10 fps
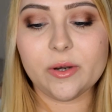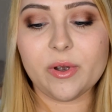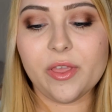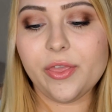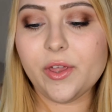
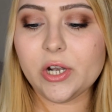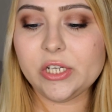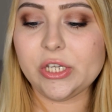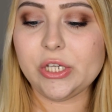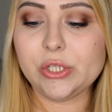Number
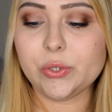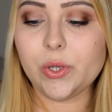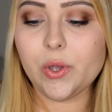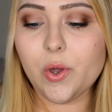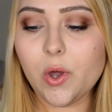30, do
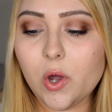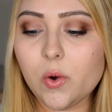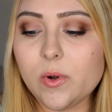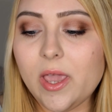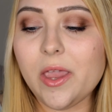you
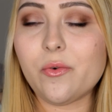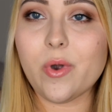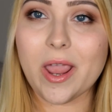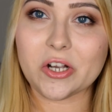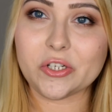own a
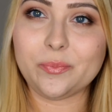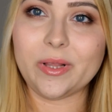record